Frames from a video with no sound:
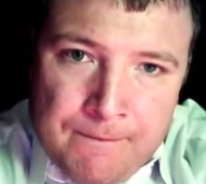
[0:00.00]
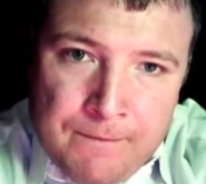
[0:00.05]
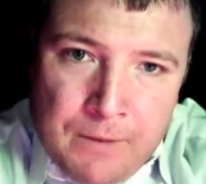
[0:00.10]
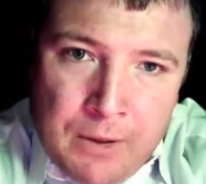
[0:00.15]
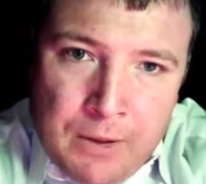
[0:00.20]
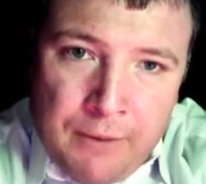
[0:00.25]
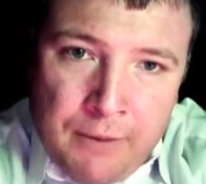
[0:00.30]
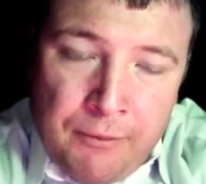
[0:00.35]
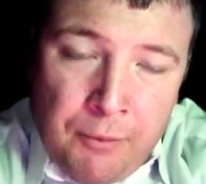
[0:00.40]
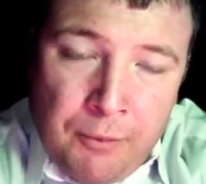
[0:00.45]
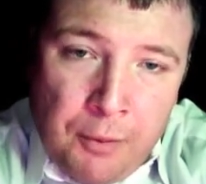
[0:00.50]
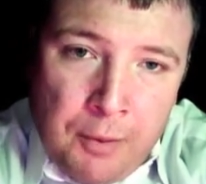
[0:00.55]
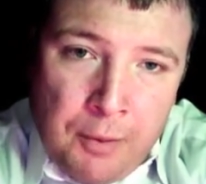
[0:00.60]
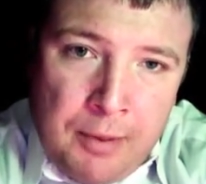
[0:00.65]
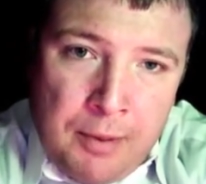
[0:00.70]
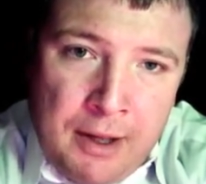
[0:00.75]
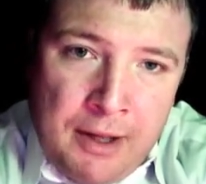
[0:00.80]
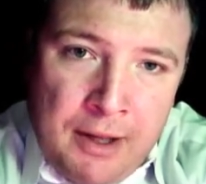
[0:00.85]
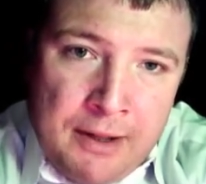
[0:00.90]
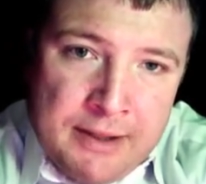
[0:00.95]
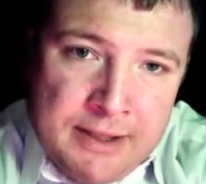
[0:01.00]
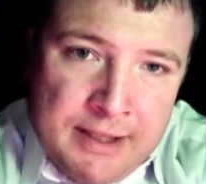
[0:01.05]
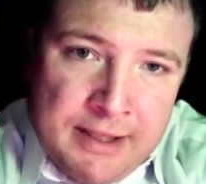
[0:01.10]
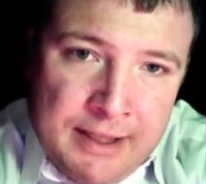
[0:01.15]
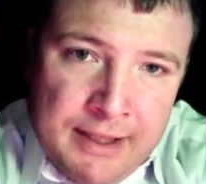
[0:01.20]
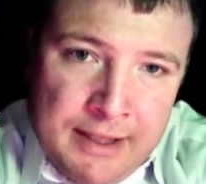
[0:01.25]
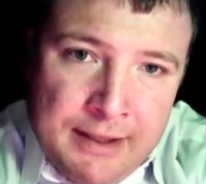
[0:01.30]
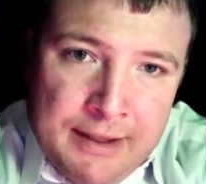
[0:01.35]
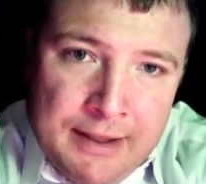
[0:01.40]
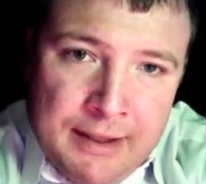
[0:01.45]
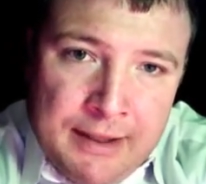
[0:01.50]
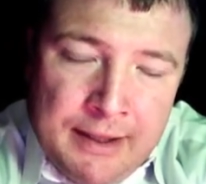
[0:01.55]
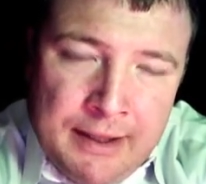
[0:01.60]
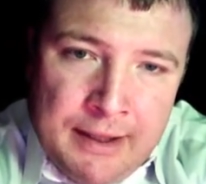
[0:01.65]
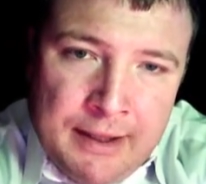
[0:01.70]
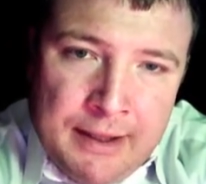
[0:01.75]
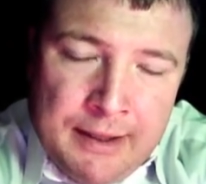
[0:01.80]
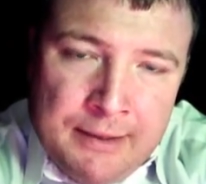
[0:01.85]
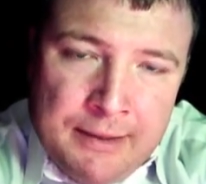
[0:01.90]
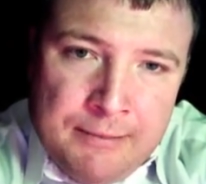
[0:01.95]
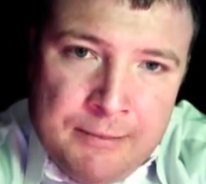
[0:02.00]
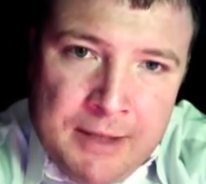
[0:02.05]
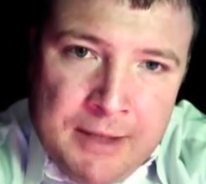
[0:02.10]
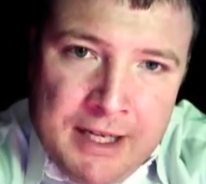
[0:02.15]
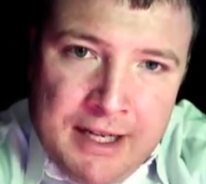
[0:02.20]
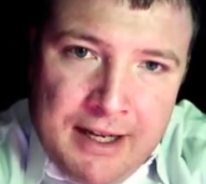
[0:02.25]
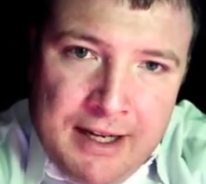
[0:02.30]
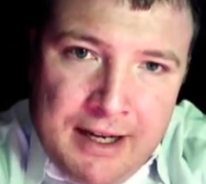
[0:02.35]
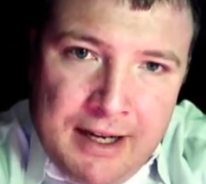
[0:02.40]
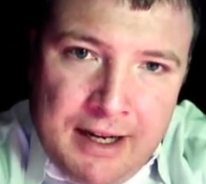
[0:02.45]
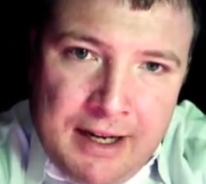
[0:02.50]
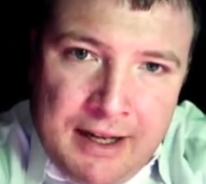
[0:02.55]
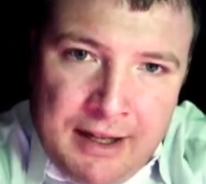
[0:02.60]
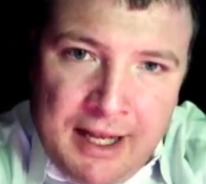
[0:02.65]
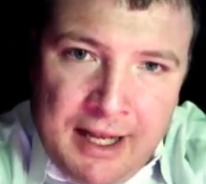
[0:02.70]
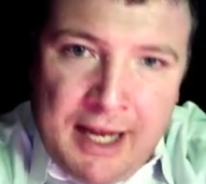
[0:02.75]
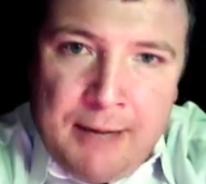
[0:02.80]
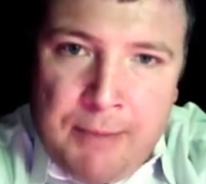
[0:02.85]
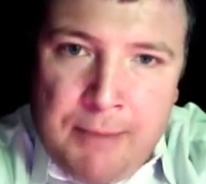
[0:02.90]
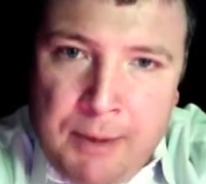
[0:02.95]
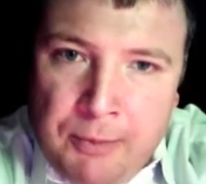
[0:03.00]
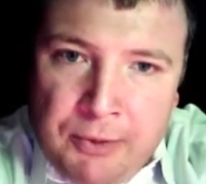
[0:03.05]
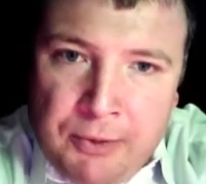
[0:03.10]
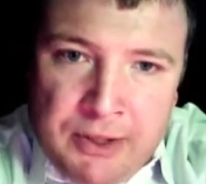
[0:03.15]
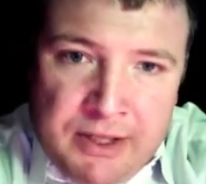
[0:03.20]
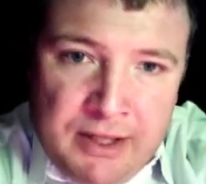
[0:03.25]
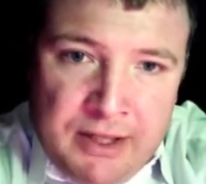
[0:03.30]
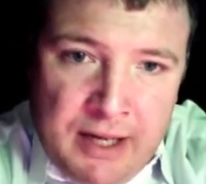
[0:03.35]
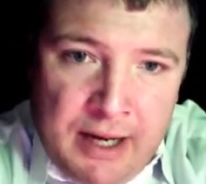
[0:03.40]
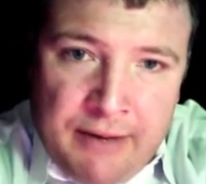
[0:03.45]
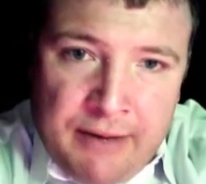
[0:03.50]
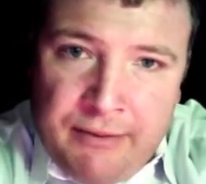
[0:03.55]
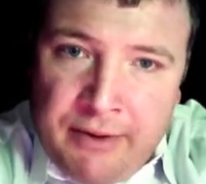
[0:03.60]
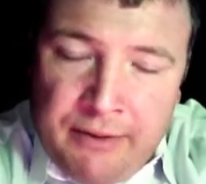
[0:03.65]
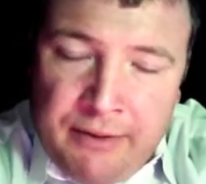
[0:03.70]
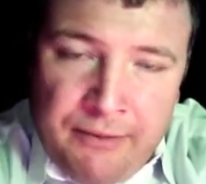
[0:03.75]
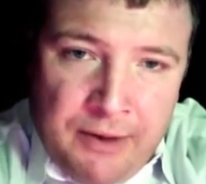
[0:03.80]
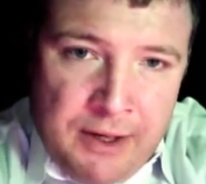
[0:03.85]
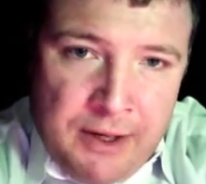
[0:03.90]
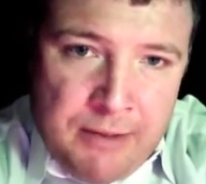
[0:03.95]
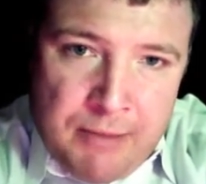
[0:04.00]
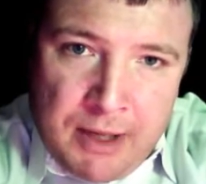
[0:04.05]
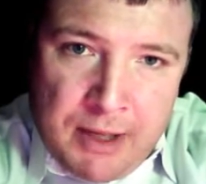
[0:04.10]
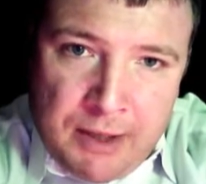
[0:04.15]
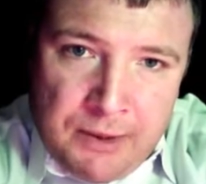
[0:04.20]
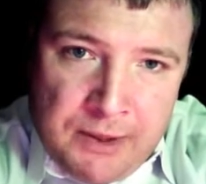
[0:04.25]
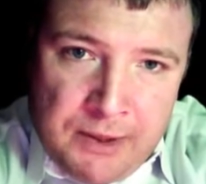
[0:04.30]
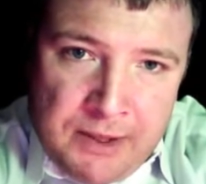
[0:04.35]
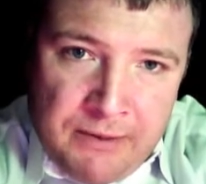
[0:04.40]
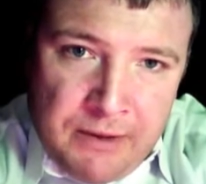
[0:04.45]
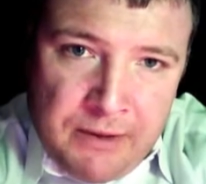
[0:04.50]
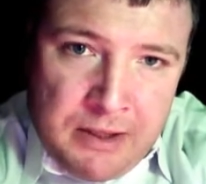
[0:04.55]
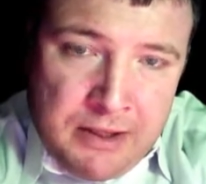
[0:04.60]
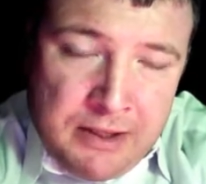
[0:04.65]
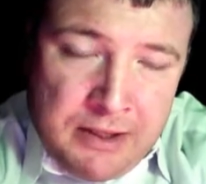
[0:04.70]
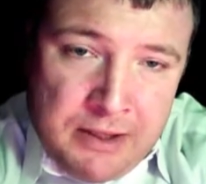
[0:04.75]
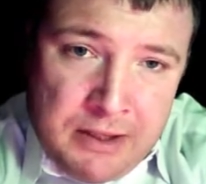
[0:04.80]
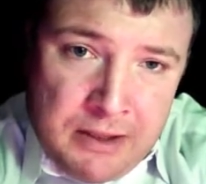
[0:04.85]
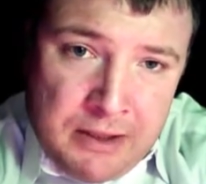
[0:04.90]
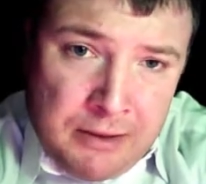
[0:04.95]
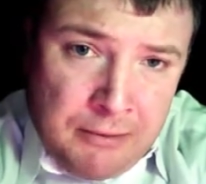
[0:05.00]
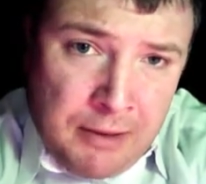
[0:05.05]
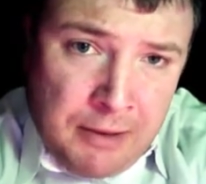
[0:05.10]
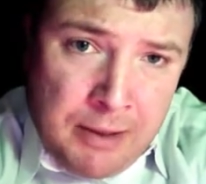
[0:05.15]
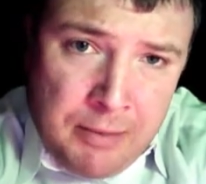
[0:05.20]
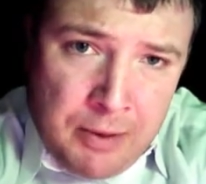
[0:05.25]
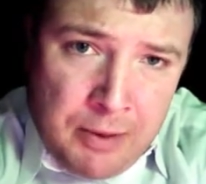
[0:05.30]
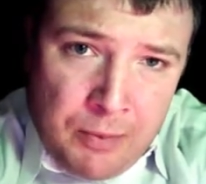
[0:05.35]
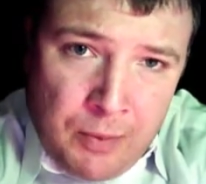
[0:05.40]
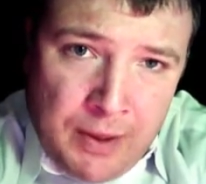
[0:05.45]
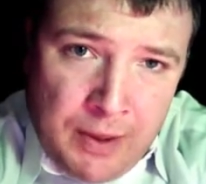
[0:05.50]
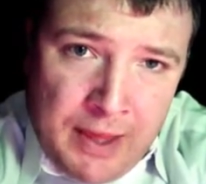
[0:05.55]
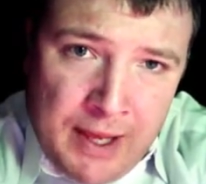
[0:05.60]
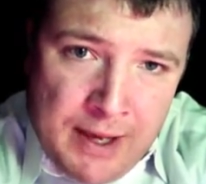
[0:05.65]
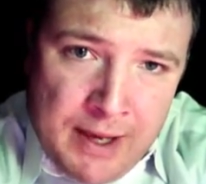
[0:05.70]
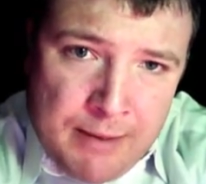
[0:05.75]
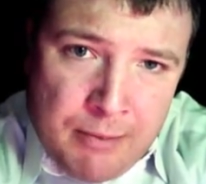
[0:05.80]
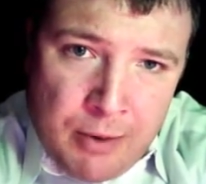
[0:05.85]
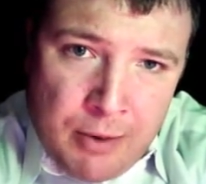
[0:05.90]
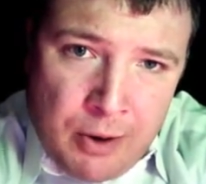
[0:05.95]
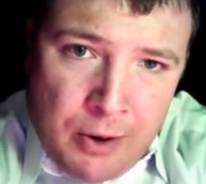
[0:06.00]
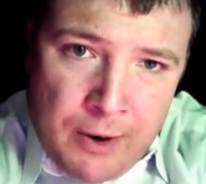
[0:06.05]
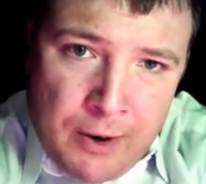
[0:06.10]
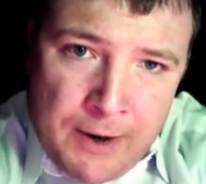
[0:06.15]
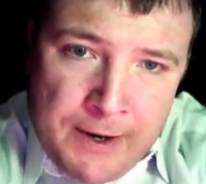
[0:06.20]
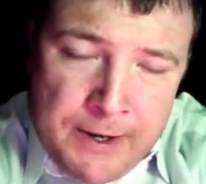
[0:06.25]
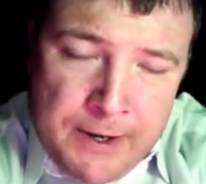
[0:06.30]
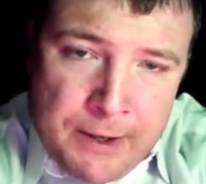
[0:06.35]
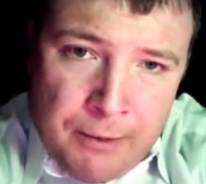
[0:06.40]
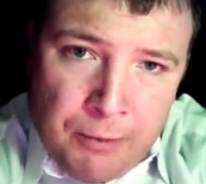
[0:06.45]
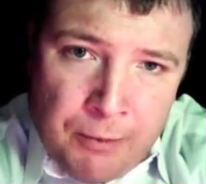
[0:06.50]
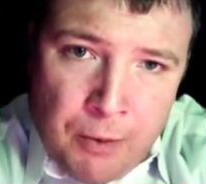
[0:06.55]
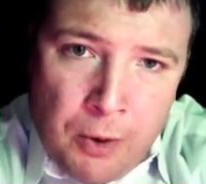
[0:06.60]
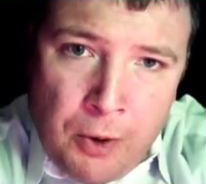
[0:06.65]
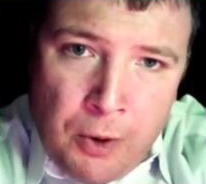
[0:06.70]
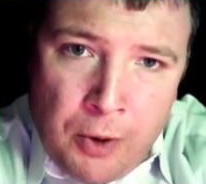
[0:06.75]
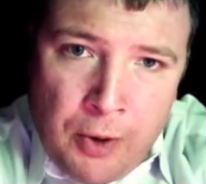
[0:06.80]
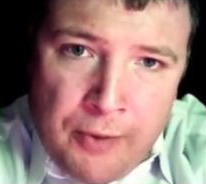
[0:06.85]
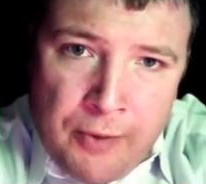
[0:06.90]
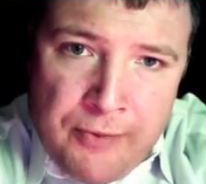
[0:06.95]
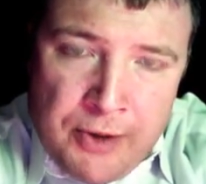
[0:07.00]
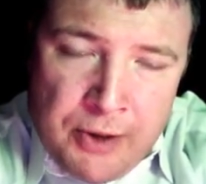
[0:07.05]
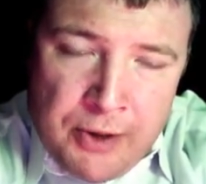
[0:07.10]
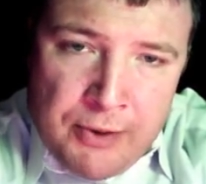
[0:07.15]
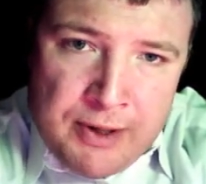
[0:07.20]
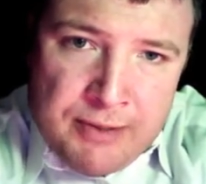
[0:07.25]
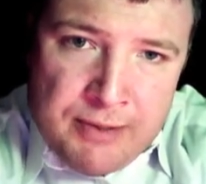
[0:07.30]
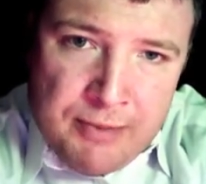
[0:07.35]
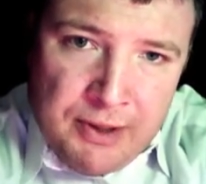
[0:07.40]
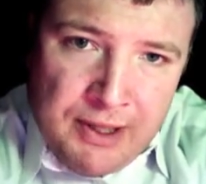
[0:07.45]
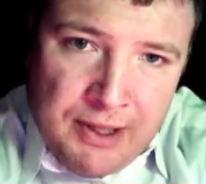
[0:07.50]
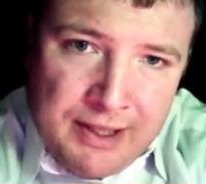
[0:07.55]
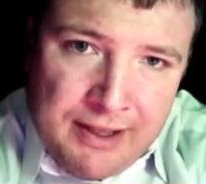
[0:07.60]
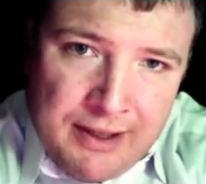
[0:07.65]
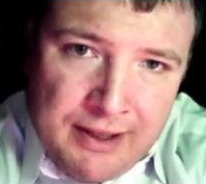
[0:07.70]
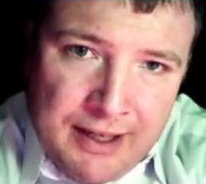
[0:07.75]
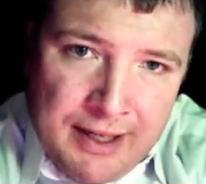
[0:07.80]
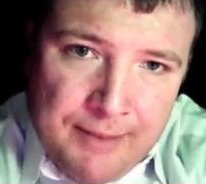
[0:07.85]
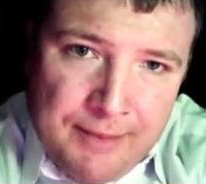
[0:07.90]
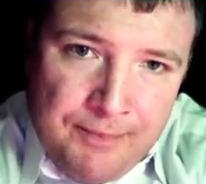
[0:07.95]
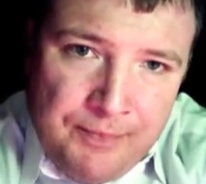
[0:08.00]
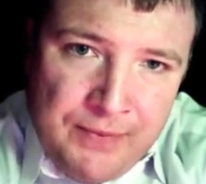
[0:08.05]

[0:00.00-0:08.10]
on foreign policy. Um, a lot of people just have a fundamental disagreement with him on the role of the U.S. military.